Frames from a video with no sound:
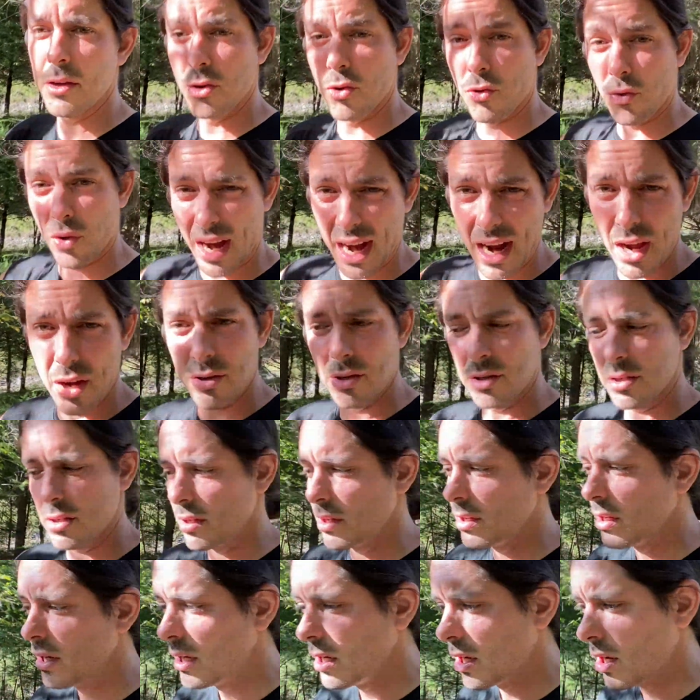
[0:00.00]
ground,
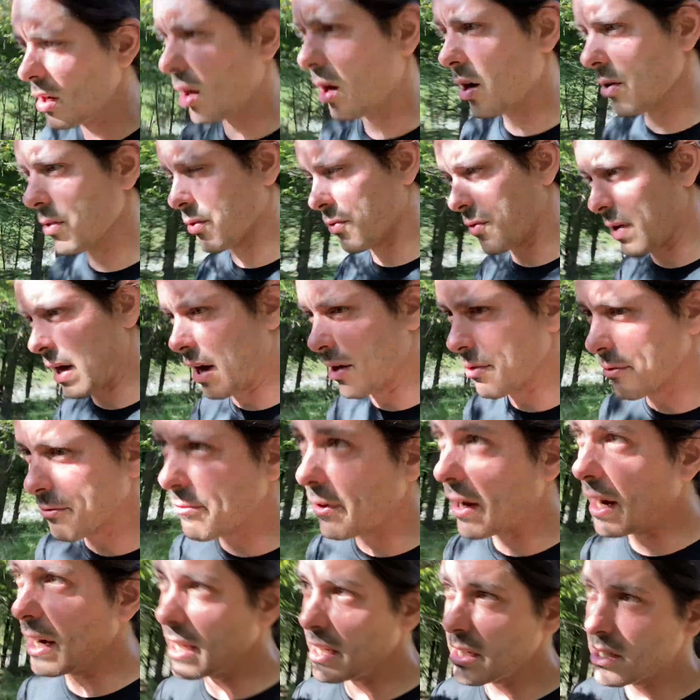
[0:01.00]
all the ground
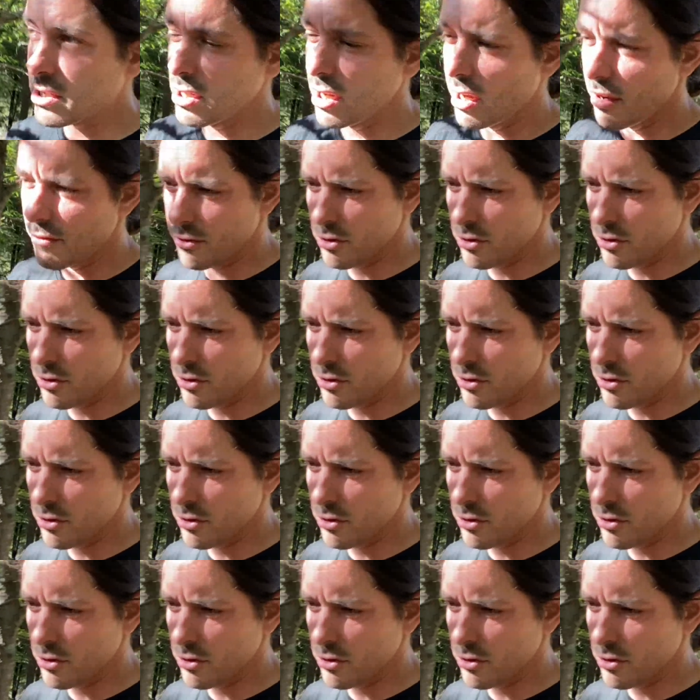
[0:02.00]
fighting stuff,